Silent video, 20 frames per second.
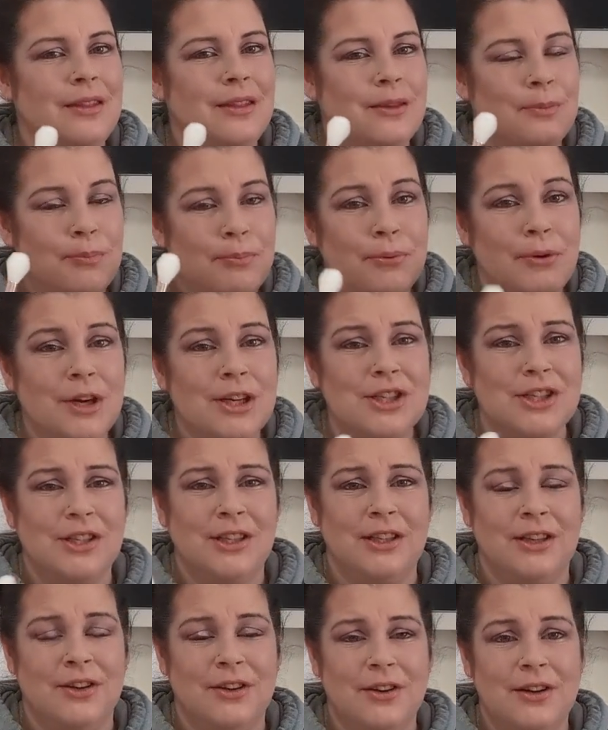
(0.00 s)
the brush
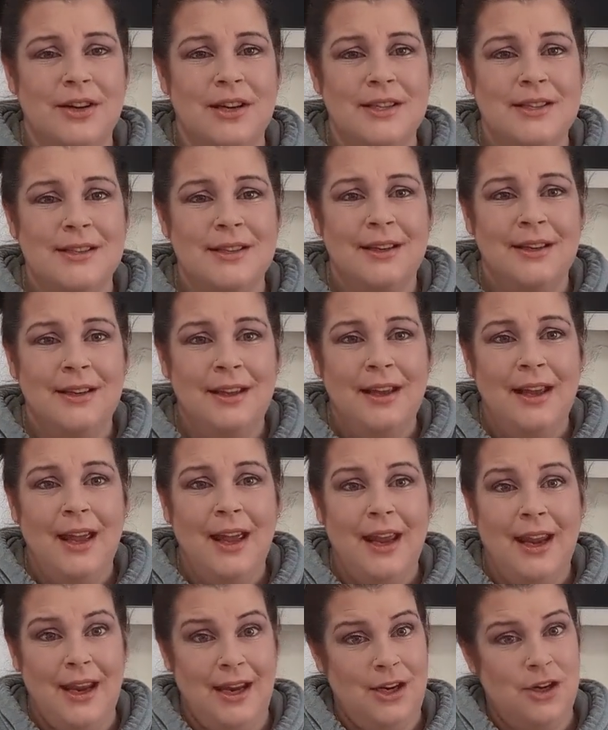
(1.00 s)
cleaner because
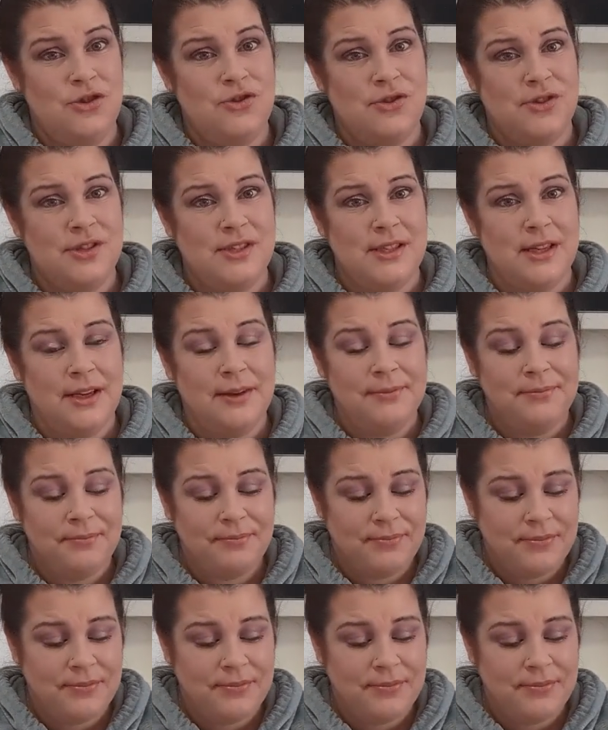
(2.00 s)
interesting.